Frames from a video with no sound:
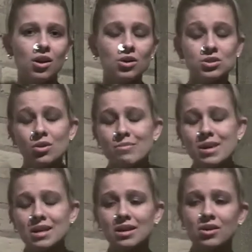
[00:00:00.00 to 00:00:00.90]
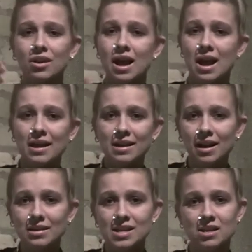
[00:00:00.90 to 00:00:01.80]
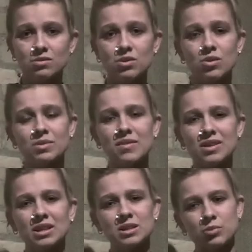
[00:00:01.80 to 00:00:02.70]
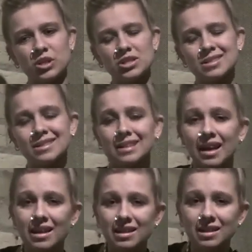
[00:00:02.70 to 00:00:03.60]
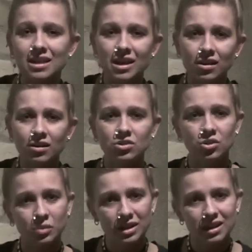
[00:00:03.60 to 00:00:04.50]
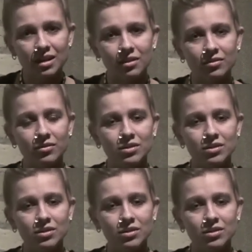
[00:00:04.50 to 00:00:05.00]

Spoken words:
Also, I'm making good eye contact with you. I'm giving expressions like the character would give,